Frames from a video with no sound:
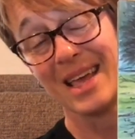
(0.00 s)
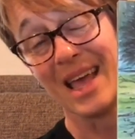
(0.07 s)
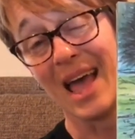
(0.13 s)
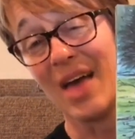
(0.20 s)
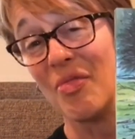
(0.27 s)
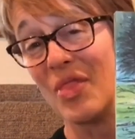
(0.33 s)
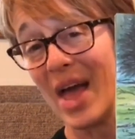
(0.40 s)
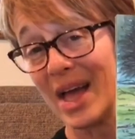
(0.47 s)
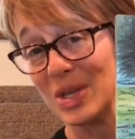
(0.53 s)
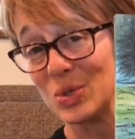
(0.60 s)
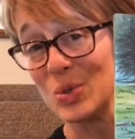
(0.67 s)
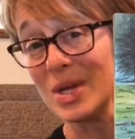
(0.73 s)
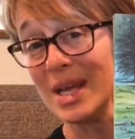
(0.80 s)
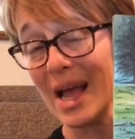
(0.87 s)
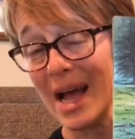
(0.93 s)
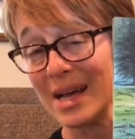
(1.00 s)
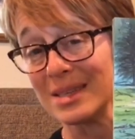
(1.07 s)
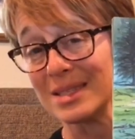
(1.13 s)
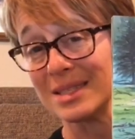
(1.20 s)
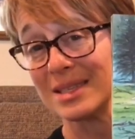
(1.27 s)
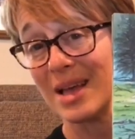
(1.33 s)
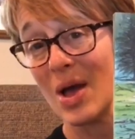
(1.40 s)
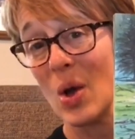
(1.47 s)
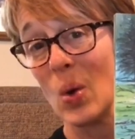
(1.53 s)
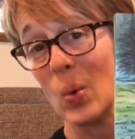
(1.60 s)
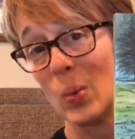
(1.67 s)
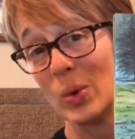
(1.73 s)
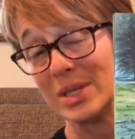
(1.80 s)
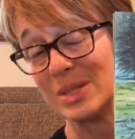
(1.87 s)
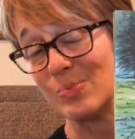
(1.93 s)
And that treehouse
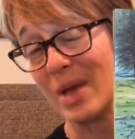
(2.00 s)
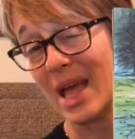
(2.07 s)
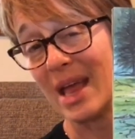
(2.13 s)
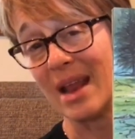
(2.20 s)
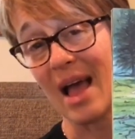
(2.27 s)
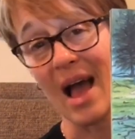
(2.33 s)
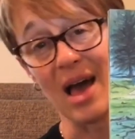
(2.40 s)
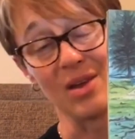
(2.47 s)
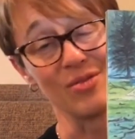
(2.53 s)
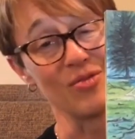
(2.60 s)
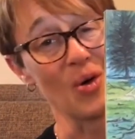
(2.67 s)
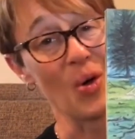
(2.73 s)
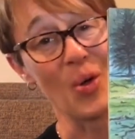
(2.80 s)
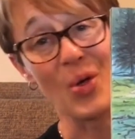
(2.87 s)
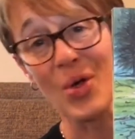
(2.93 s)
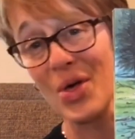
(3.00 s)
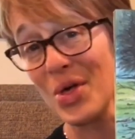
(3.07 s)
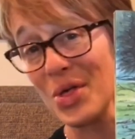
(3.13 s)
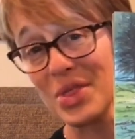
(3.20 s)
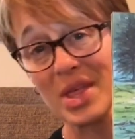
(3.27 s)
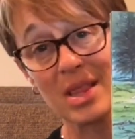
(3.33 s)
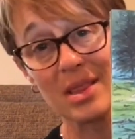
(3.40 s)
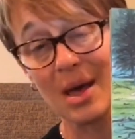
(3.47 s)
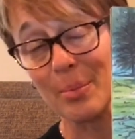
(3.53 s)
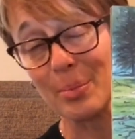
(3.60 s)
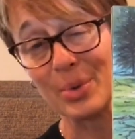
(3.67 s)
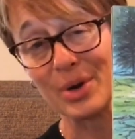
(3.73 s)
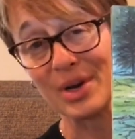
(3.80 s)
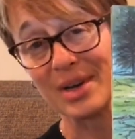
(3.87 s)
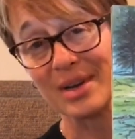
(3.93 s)
was made out of all the
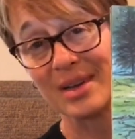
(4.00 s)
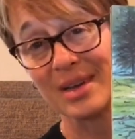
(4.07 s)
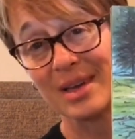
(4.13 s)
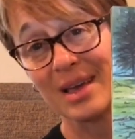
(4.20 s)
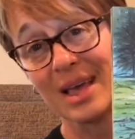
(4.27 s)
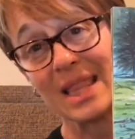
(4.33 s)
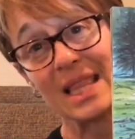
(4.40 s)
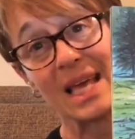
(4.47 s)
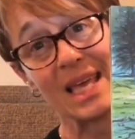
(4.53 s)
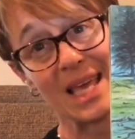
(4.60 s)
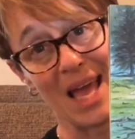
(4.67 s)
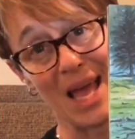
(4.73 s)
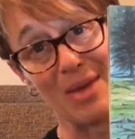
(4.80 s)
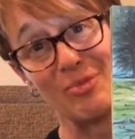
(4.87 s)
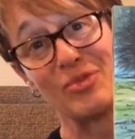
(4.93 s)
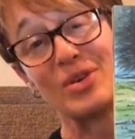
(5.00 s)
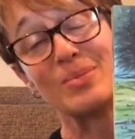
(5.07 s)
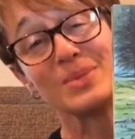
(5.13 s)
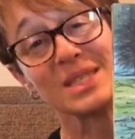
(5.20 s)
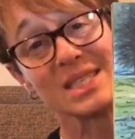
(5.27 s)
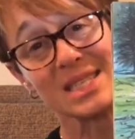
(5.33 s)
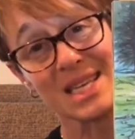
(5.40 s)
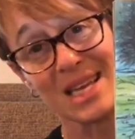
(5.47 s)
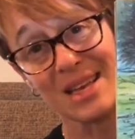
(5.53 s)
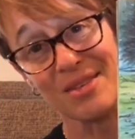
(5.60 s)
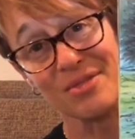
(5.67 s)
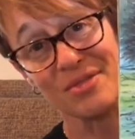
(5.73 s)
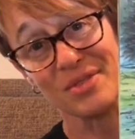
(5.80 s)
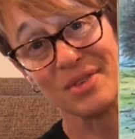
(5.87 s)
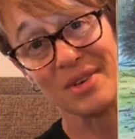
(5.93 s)
lumber that came from Steve
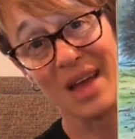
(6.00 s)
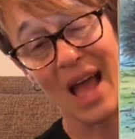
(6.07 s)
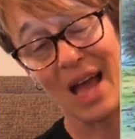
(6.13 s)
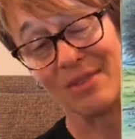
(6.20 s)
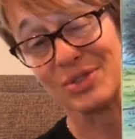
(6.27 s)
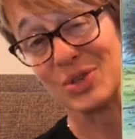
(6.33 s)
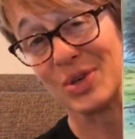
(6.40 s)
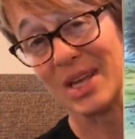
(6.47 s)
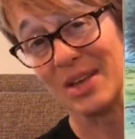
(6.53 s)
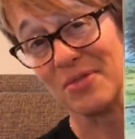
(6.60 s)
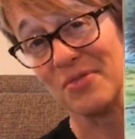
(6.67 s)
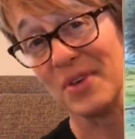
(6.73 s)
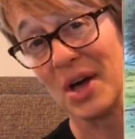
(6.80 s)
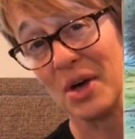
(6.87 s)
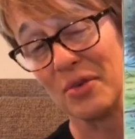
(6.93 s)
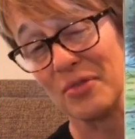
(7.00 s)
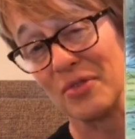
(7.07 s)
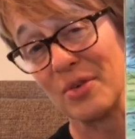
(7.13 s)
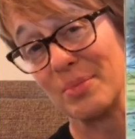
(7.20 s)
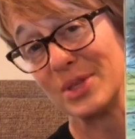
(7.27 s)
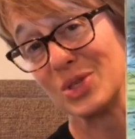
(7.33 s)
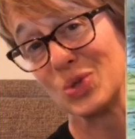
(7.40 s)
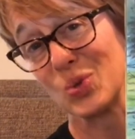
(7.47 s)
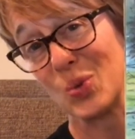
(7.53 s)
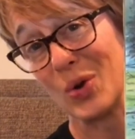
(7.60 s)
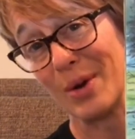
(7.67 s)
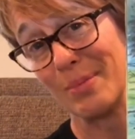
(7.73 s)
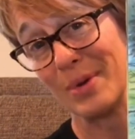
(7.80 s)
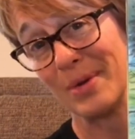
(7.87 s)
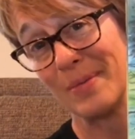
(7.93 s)
after he fell from the
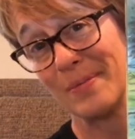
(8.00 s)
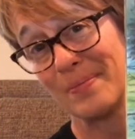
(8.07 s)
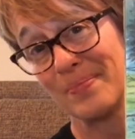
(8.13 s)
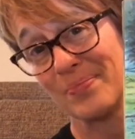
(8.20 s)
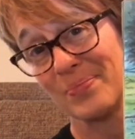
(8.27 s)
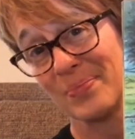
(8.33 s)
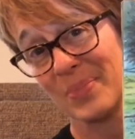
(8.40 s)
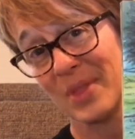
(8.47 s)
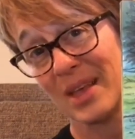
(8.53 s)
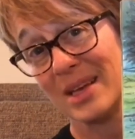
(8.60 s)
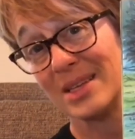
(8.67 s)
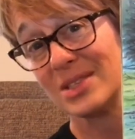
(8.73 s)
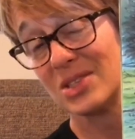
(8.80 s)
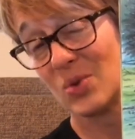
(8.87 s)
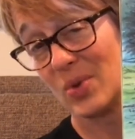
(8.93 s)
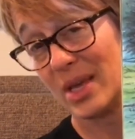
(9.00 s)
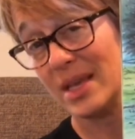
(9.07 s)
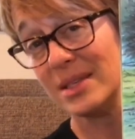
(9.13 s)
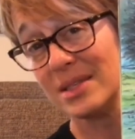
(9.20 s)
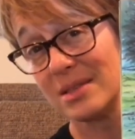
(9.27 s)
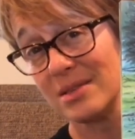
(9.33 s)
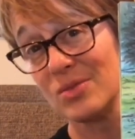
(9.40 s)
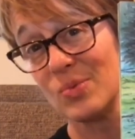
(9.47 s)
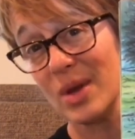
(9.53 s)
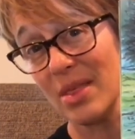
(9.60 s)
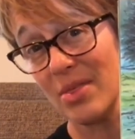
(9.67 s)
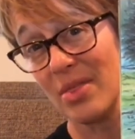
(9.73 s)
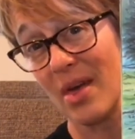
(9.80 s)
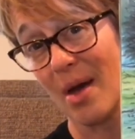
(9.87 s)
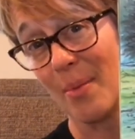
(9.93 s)
storm. So he's still
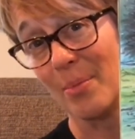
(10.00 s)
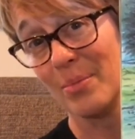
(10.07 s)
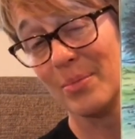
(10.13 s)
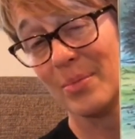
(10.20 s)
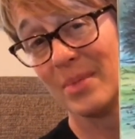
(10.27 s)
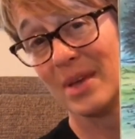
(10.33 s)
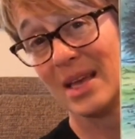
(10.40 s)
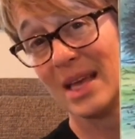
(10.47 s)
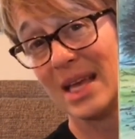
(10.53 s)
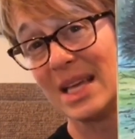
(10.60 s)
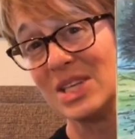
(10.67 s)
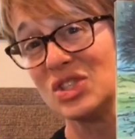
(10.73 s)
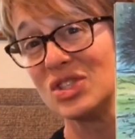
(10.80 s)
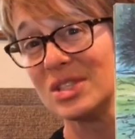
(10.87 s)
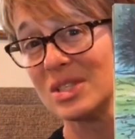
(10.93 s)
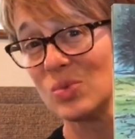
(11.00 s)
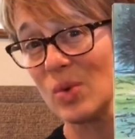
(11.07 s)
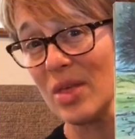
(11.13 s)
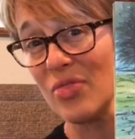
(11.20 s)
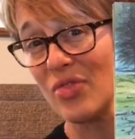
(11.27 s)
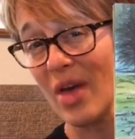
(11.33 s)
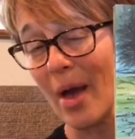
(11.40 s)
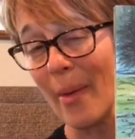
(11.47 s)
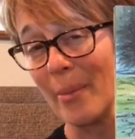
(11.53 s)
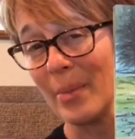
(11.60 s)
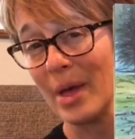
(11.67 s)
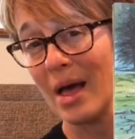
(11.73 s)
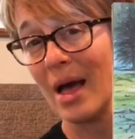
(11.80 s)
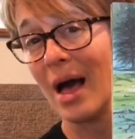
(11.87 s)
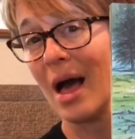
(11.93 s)
with them. He's just with them
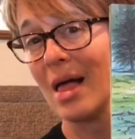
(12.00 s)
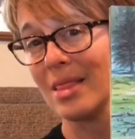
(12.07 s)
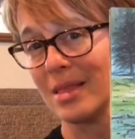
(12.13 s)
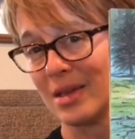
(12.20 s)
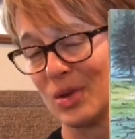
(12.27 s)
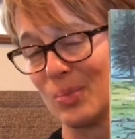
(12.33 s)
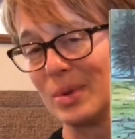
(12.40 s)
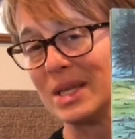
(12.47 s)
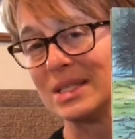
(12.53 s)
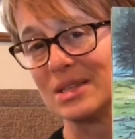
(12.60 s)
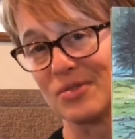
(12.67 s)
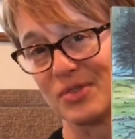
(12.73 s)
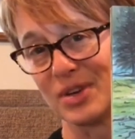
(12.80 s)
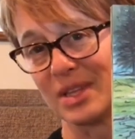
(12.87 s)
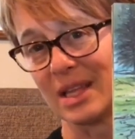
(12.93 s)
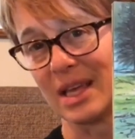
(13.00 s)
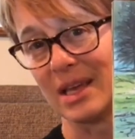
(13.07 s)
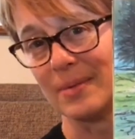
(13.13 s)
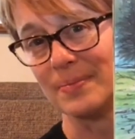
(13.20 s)
a little bit differently.